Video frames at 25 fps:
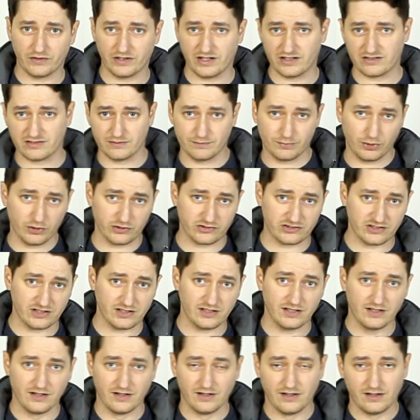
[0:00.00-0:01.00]
get some pussy,
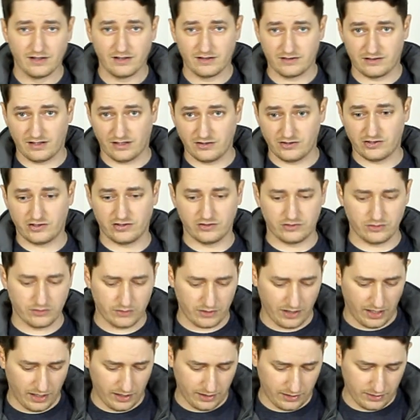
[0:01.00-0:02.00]
then you can do
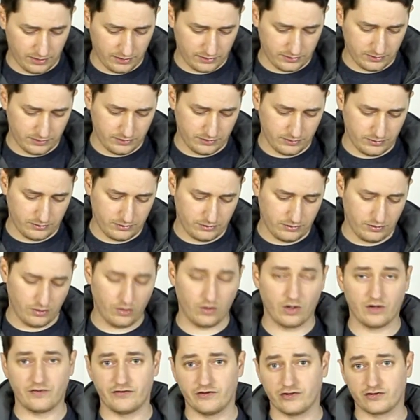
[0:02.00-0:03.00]
that.
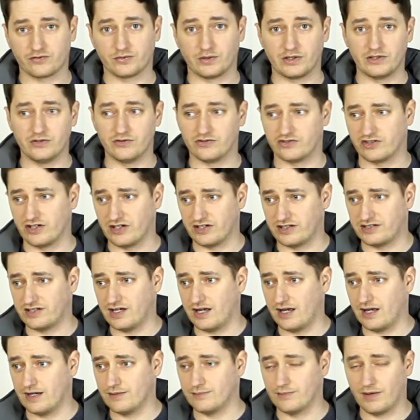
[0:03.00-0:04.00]
Or if you just want to use it in a
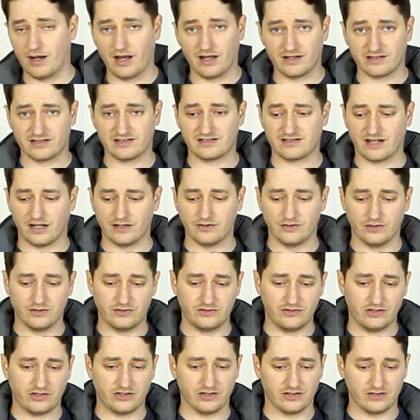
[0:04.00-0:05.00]
game as standard,
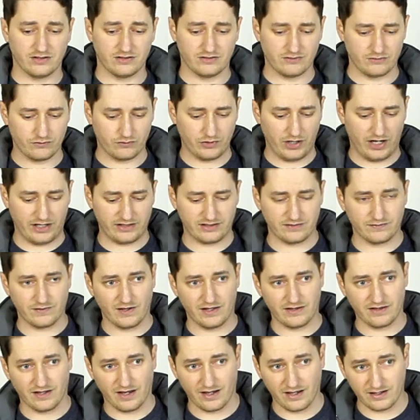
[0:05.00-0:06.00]
you can
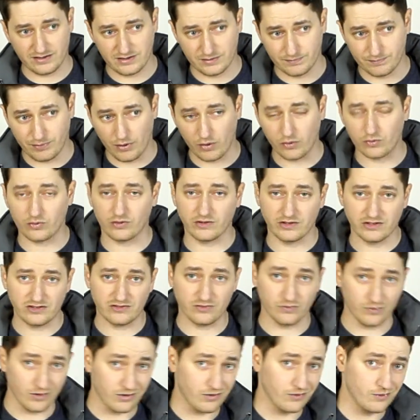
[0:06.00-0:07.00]
reactivate that and your bolt release
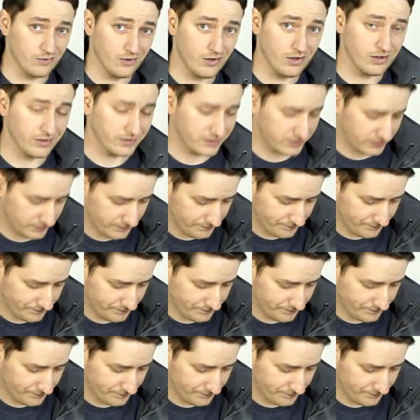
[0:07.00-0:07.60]
will work.